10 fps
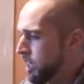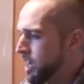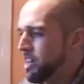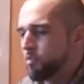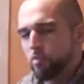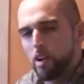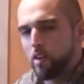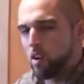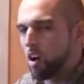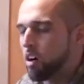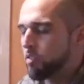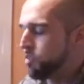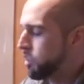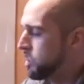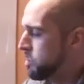kind of very hard
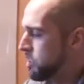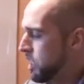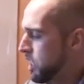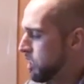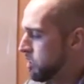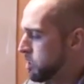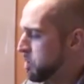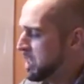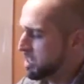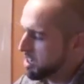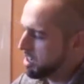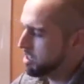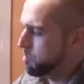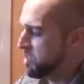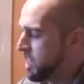for us to get some of these
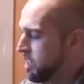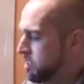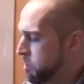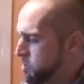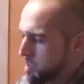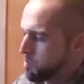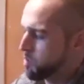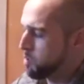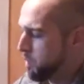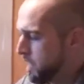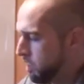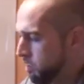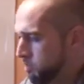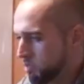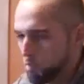custom tanks. Sometimes we were
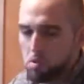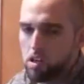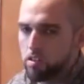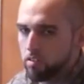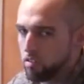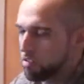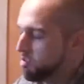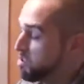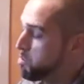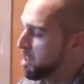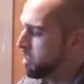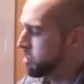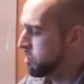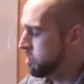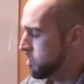waiting a month or 2
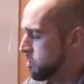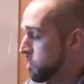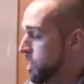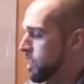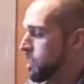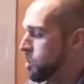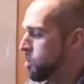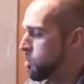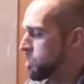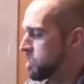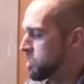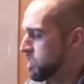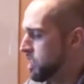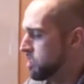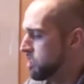months to try and get a hold of these
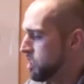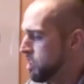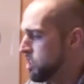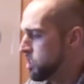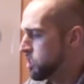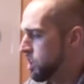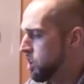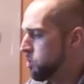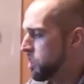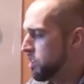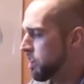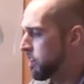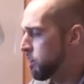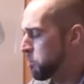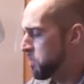tanks. So we thought
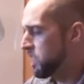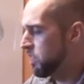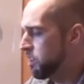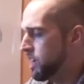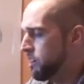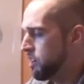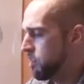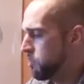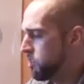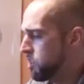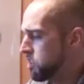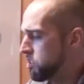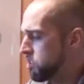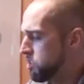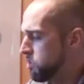that would be a good area for
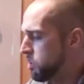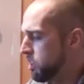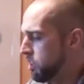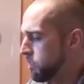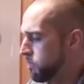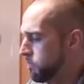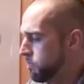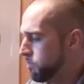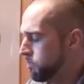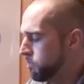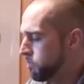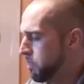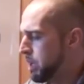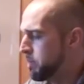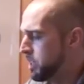us to
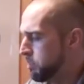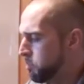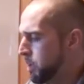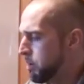maybe